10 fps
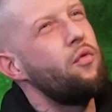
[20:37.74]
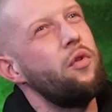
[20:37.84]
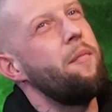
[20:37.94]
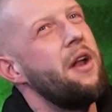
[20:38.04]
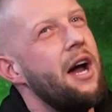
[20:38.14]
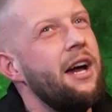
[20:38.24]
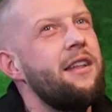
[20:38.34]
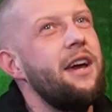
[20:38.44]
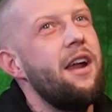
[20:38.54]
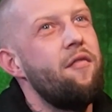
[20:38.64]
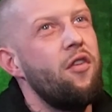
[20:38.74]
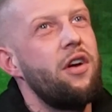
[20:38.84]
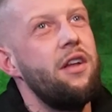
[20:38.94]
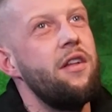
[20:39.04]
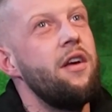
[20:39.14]
Don't get me wrong,
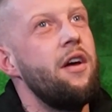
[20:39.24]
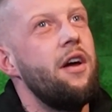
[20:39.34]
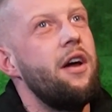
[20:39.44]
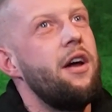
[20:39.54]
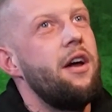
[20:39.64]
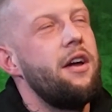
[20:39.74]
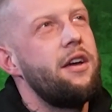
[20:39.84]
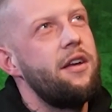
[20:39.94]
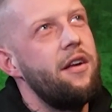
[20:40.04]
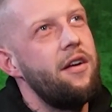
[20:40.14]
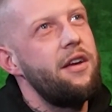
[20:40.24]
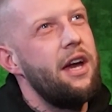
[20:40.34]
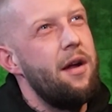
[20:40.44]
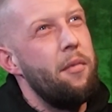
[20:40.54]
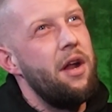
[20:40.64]
I'd
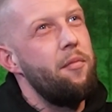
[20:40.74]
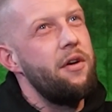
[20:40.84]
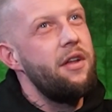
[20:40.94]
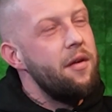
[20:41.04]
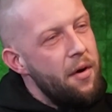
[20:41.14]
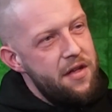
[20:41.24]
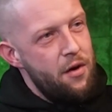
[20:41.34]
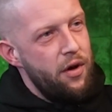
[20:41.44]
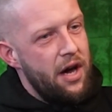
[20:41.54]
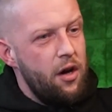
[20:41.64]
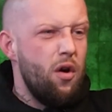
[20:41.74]
kind of manipulated myself to think,